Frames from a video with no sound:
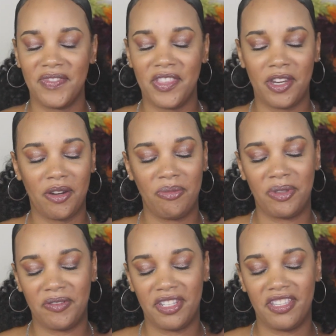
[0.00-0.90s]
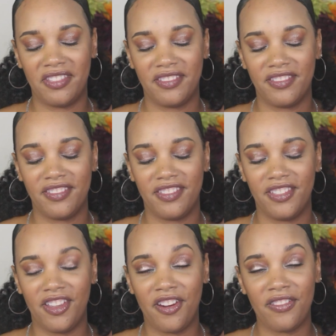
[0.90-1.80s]
They're a beauty.
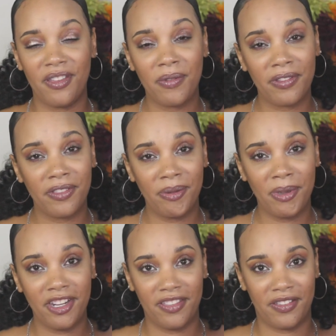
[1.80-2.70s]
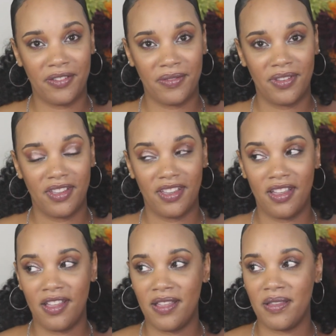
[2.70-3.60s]
Are they worth your money though?
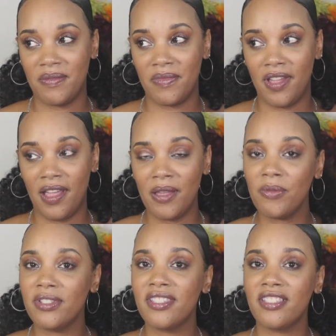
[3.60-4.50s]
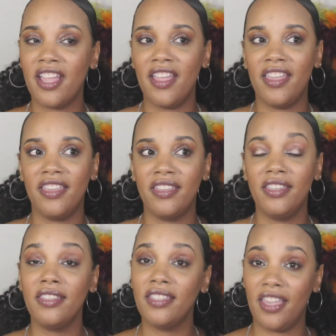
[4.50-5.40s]
Um, I would say
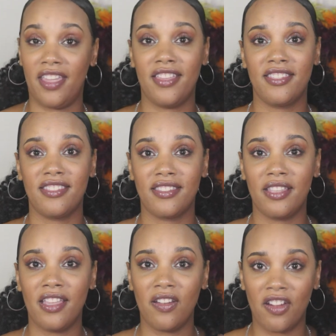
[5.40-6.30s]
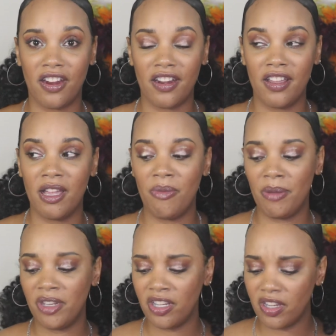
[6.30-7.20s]
yes, they are. Um,
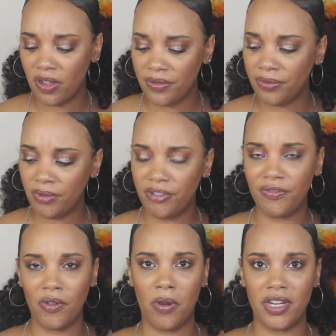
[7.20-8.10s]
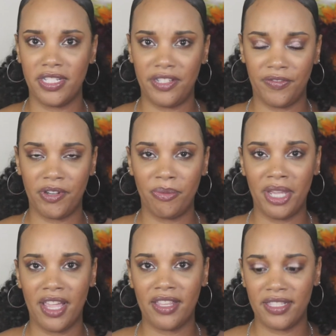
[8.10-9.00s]
I'm going to go through four different
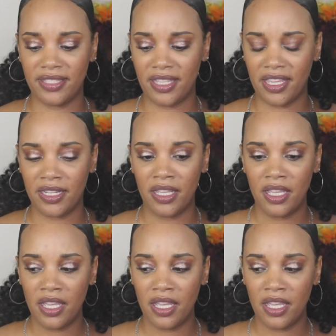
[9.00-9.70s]
palettes that